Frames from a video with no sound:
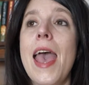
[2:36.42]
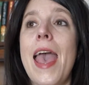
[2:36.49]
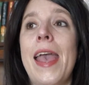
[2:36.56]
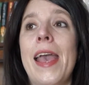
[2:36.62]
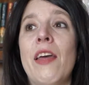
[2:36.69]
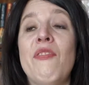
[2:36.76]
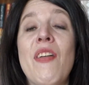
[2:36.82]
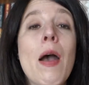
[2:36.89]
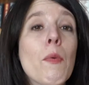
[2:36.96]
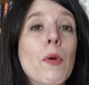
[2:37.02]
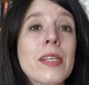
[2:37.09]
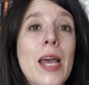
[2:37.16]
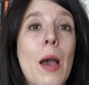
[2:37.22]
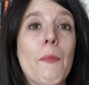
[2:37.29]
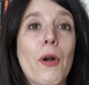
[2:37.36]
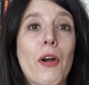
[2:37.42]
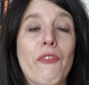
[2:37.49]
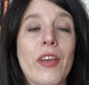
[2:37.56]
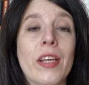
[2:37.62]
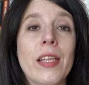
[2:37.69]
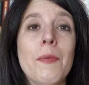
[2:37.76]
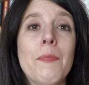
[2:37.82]
and that worked out
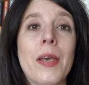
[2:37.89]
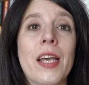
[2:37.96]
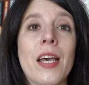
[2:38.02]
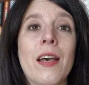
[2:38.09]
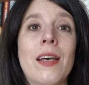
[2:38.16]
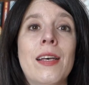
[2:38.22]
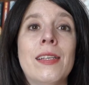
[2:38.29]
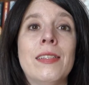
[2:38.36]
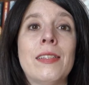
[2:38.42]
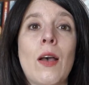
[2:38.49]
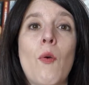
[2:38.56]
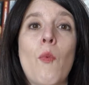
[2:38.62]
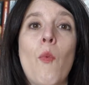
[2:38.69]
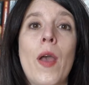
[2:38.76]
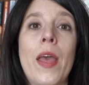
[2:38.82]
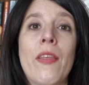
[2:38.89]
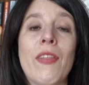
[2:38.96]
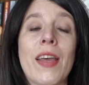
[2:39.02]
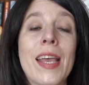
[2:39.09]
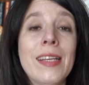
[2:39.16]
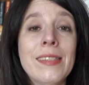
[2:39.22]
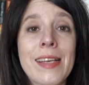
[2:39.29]
perfectly because when
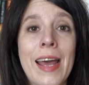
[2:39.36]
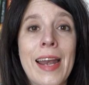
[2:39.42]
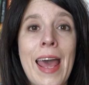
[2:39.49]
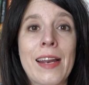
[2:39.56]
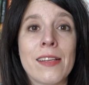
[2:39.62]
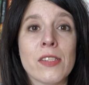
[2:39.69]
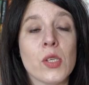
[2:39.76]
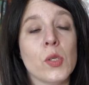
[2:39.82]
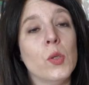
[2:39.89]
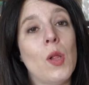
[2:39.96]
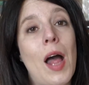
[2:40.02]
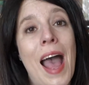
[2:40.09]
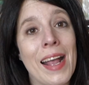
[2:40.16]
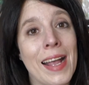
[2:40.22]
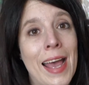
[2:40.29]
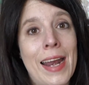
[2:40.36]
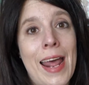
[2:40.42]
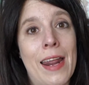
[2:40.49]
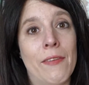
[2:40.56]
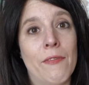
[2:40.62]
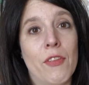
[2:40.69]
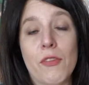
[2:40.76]
the kids got out of school, I got
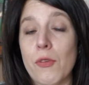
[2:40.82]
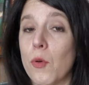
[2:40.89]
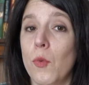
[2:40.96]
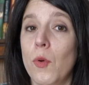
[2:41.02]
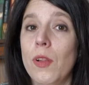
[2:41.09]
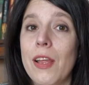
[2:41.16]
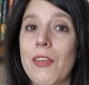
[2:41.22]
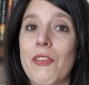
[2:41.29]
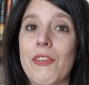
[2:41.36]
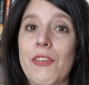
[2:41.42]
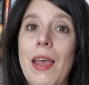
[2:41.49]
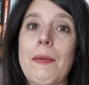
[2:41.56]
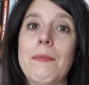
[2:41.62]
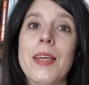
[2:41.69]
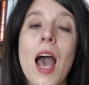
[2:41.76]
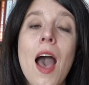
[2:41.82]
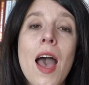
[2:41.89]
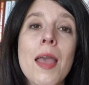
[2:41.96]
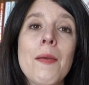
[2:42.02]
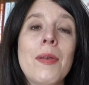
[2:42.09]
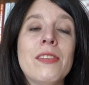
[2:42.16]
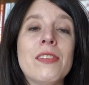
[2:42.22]
out of the school at the same
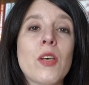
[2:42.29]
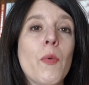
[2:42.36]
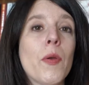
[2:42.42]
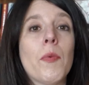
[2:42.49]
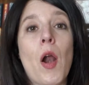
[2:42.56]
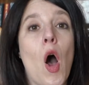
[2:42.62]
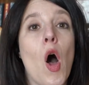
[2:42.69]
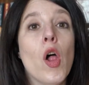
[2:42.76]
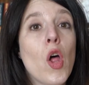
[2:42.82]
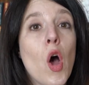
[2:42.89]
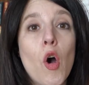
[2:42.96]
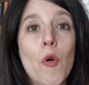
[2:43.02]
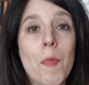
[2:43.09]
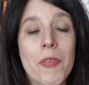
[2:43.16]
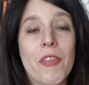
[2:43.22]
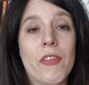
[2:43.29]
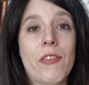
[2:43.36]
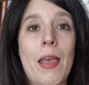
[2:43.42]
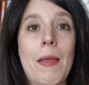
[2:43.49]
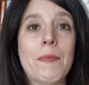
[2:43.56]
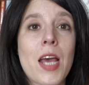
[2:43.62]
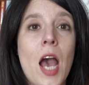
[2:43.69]
time, and so we were all home at the
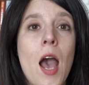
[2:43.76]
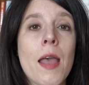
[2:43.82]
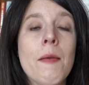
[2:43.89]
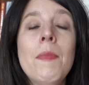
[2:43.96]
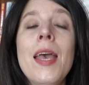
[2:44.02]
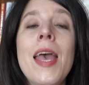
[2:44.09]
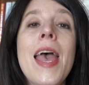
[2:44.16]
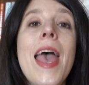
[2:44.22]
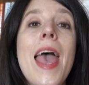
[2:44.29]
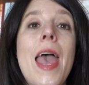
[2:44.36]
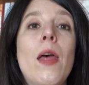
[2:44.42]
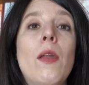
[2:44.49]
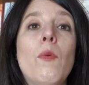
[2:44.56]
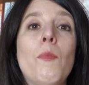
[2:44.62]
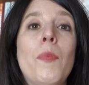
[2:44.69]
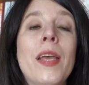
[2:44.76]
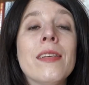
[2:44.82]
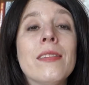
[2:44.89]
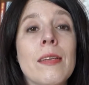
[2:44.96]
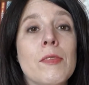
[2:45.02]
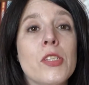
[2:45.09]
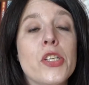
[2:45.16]
same time. And being
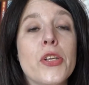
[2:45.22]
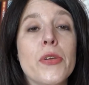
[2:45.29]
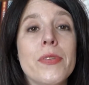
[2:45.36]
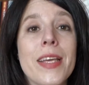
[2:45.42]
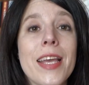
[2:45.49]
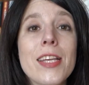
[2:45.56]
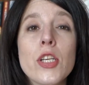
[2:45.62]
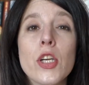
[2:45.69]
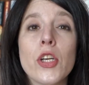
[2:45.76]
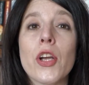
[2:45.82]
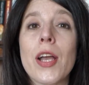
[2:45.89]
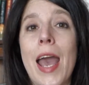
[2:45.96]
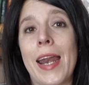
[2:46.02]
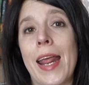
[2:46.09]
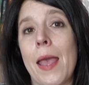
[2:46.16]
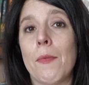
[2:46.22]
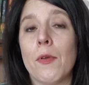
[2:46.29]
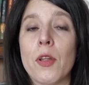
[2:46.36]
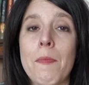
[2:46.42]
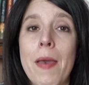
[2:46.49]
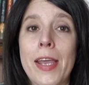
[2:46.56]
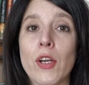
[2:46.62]
a substitute teacher, you're kind of
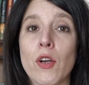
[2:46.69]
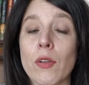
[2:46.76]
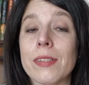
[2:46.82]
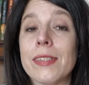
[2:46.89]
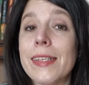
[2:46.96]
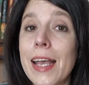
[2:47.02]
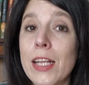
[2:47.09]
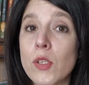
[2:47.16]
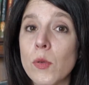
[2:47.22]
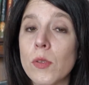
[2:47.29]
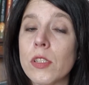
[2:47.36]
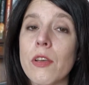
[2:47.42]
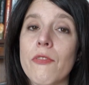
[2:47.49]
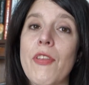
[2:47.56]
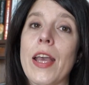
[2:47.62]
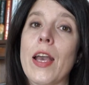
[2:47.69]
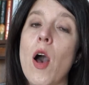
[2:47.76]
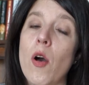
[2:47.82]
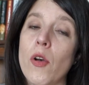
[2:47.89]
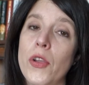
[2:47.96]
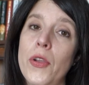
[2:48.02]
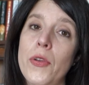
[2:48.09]
able to make your own schedule, so if they
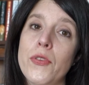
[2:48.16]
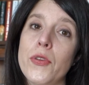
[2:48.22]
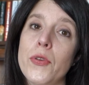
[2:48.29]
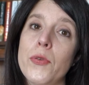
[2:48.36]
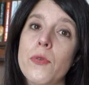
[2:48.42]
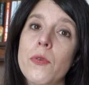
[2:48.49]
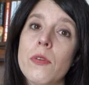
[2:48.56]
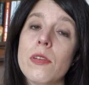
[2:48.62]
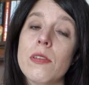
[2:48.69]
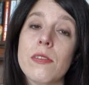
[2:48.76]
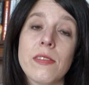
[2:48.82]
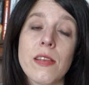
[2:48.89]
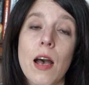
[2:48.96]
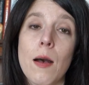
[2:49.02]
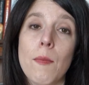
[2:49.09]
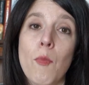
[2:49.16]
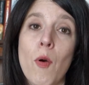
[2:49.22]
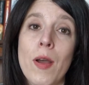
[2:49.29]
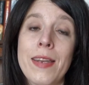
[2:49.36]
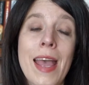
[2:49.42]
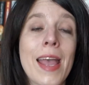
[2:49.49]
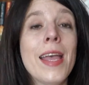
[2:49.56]
call you to sub
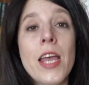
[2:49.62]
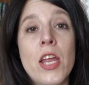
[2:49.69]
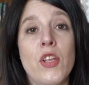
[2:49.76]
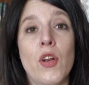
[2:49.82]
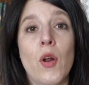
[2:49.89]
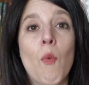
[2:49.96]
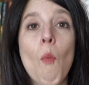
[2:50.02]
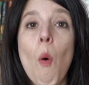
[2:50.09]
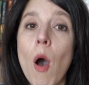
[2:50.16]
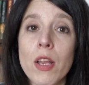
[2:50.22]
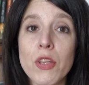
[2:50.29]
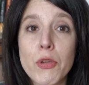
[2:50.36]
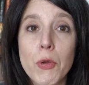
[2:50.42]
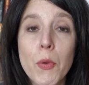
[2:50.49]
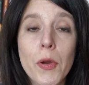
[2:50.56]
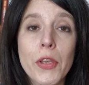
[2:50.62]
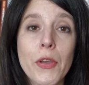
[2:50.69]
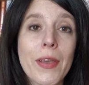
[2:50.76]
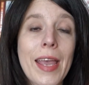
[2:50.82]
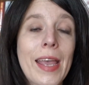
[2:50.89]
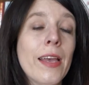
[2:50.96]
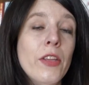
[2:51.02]
one day and you don't want to or
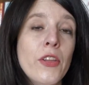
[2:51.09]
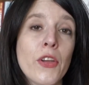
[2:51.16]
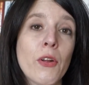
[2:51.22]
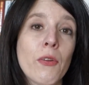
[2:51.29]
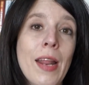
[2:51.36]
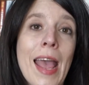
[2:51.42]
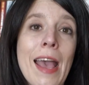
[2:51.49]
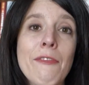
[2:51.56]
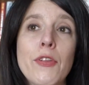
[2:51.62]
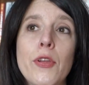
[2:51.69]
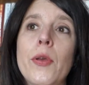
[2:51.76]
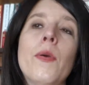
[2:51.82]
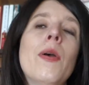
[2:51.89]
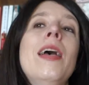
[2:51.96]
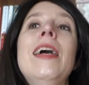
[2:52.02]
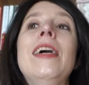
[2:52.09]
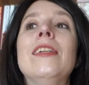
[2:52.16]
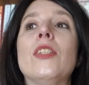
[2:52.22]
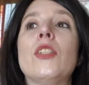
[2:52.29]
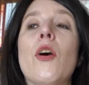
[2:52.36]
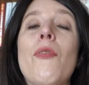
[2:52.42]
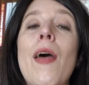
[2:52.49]
you can't, you don't have to.
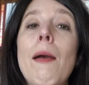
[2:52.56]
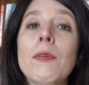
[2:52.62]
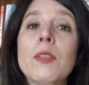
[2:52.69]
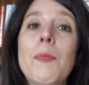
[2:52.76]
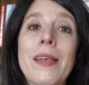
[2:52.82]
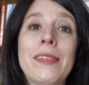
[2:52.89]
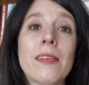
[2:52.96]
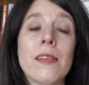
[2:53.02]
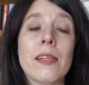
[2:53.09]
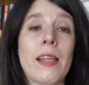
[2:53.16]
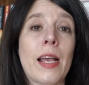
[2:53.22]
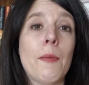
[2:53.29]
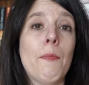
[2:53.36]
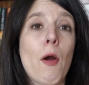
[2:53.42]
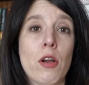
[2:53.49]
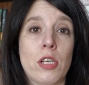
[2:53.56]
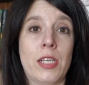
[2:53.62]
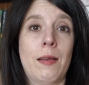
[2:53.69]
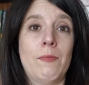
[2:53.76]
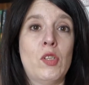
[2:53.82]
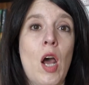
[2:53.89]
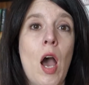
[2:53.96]
So that was basically like a
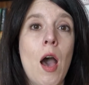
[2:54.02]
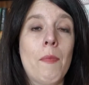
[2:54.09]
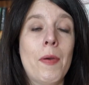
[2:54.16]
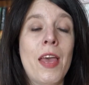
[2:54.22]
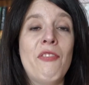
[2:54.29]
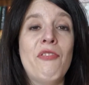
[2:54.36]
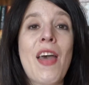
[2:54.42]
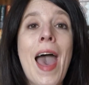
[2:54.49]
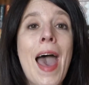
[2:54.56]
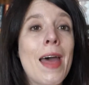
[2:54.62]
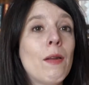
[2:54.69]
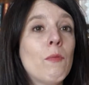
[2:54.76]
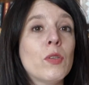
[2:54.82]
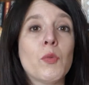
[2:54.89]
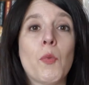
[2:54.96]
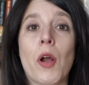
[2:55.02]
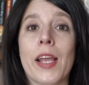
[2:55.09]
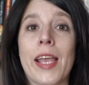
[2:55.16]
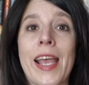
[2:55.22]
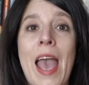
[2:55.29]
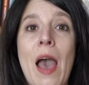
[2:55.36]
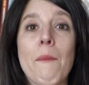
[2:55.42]
part-time job, and that was
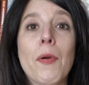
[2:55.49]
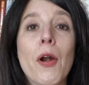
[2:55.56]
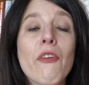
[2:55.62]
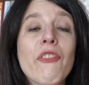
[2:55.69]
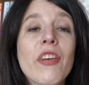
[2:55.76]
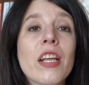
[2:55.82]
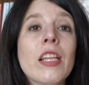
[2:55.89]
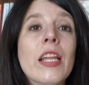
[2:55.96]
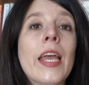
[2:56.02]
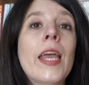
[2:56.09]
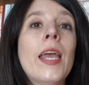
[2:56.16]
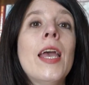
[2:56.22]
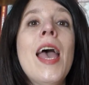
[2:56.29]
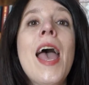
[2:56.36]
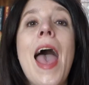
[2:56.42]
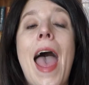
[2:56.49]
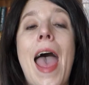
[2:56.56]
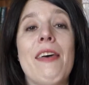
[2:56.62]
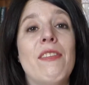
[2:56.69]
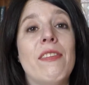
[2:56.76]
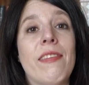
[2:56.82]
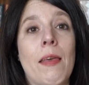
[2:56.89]
working out perfectly.
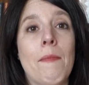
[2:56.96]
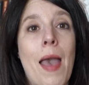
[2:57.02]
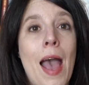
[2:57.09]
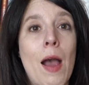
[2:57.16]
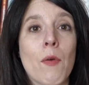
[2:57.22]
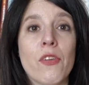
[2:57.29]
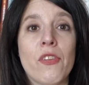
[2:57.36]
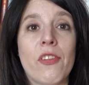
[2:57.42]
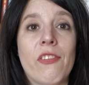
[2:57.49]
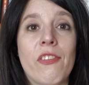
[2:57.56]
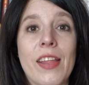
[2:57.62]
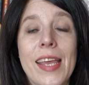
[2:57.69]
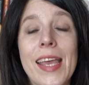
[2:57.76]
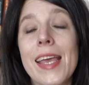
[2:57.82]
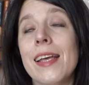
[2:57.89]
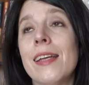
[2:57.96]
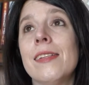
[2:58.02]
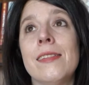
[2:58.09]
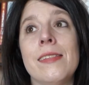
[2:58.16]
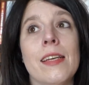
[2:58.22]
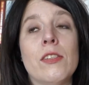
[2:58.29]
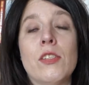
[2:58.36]
I had the same hours as the
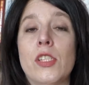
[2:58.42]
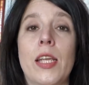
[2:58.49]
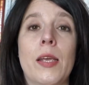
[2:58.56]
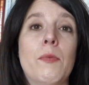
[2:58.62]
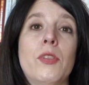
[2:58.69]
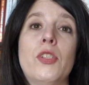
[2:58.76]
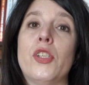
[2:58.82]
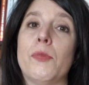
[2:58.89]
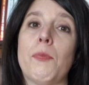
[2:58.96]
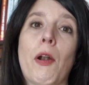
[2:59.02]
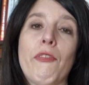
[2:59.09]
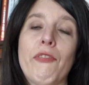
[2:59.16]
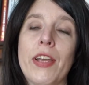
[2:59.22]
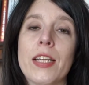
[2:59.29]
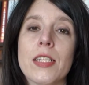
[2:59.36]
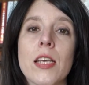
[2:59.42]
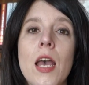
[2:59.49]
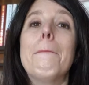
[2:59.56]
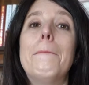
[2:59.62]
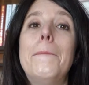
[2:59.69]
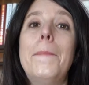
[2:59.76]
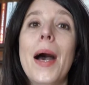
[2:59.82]
kids. It was just perfect.
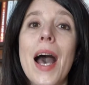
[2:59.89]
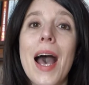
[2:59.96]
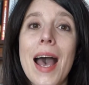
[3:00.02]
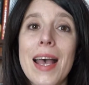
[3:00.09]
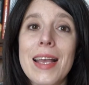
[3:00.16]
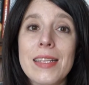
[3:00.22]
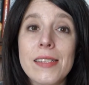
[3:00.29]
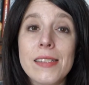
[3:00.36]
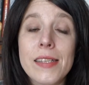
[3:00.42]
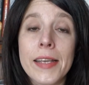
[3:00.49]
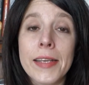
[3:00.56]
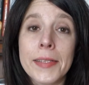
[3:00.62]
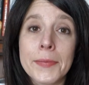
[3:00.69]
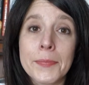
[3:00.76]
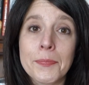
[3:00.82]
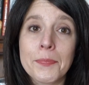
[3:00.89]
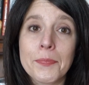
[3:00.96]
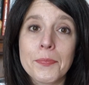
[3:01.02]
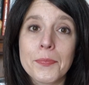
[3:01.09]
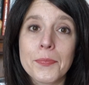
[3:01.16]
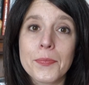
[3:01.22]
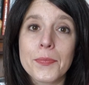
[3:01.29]
But
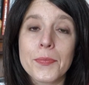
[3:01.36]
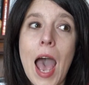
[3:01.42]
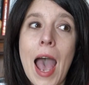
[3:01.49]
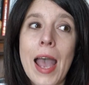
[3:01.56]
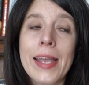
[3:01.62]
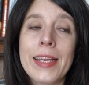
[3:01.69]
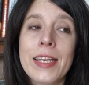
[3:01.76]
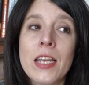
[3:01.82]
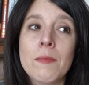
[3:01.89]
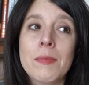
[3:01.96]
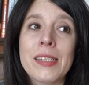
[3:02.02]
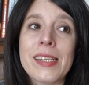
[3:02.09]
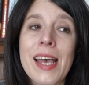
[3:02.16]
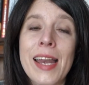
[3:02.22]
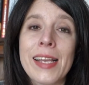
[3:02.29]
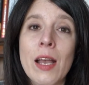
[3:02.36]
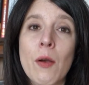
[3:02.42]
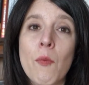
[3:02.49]
I ended up deciding